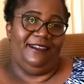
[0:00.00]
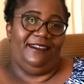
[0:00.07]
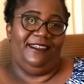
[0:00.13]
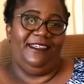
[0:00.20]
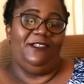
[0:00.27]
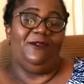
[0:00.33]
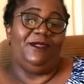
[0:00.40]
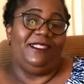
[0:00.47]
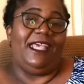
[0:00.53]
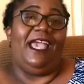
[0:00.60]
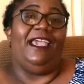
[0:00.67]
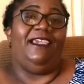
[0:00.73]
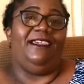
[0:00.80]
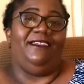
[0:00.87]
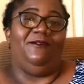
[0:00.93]
He knows
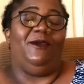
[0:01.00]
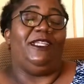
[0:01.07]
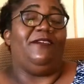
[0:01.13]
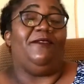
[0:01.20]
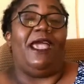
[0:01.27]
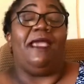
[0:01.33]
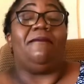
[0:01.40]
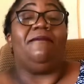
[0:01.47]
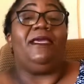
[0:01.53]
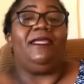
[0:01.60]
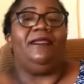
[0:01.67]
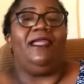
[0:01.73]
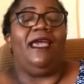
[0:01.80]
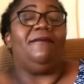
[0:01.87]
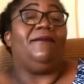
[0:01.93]
whatever I
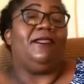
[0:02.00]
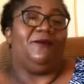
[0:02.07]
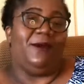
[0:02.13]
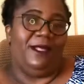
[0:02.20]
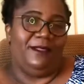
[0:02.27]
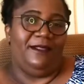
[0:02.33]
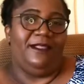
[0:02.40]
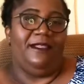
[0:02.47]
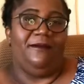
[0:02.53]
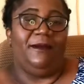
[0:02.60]
mean well.